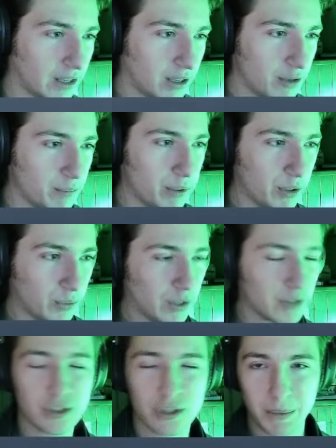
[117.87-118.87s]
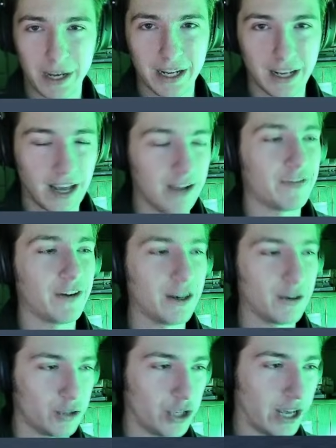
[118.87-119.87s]
Bill wants to make a
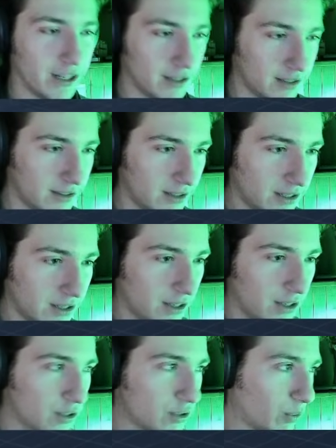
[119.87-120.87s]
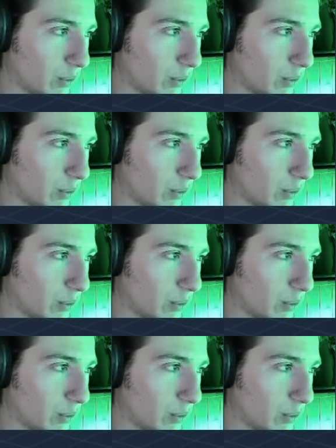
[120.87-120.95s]
fighter jet. So what